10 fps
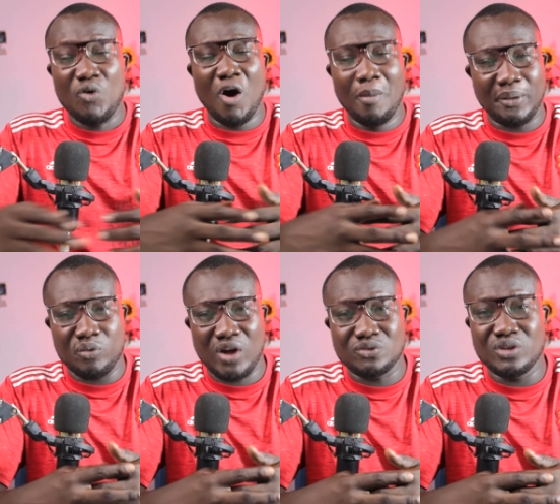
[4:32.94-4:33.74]
Real
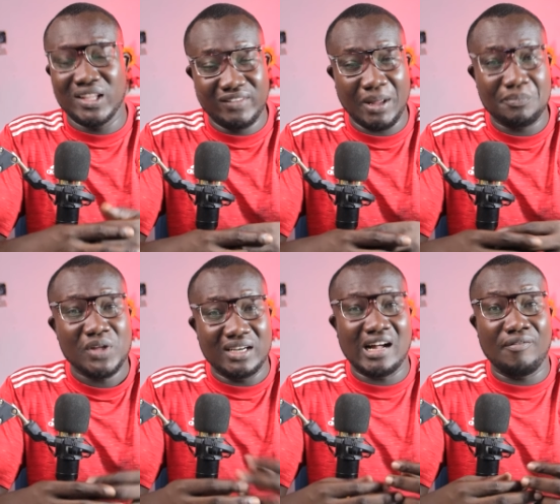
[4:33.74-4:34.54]
Madrid. We have to give them
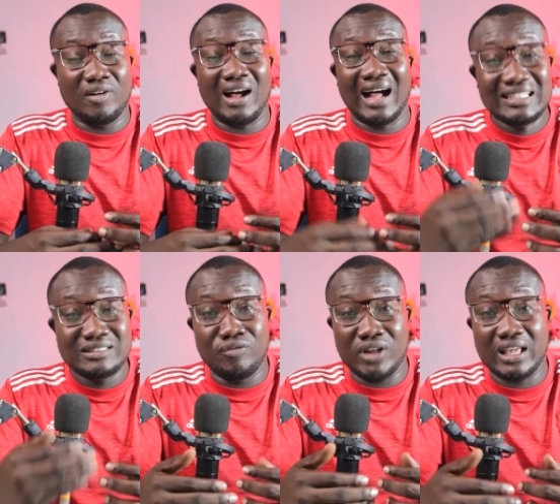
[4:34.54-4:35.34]
their flair.
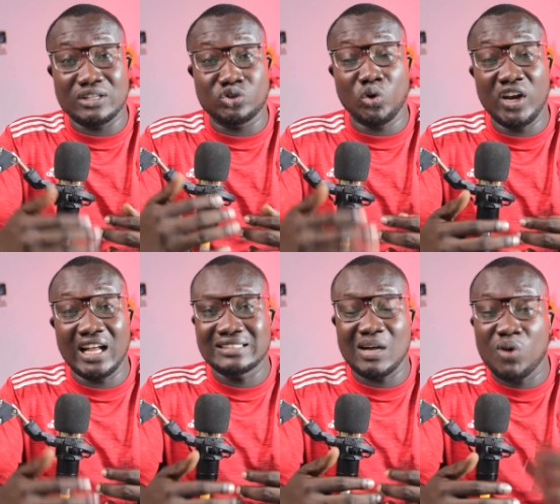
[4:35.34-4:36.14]
Hansi Flick is showing
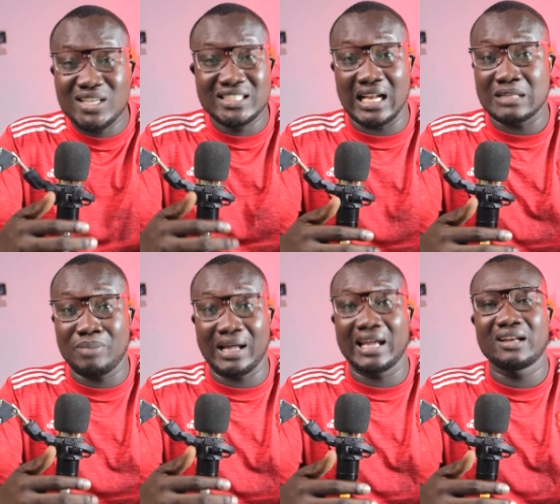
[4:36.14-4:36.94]
us that what he did at
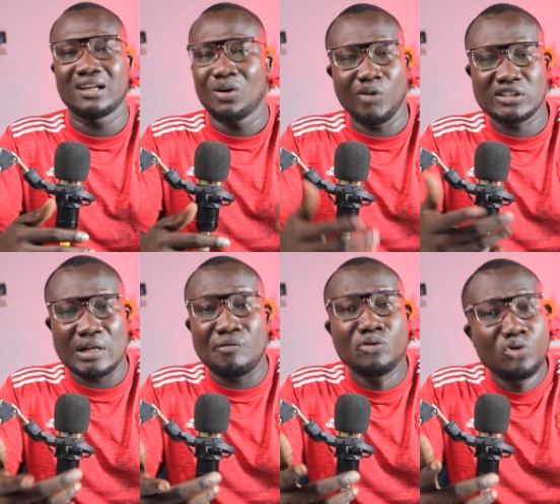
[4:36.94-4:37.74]
Bayern wasn't
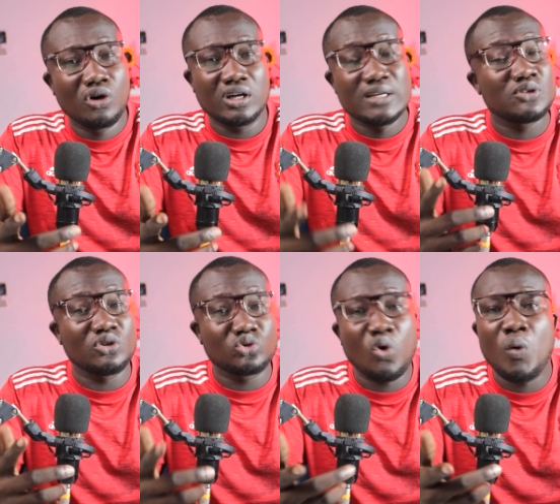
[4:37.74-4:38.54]
a fluke. He's
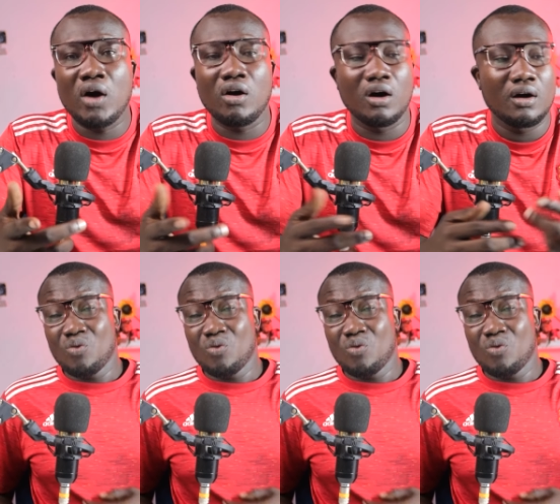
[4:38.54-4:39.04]
doing so well.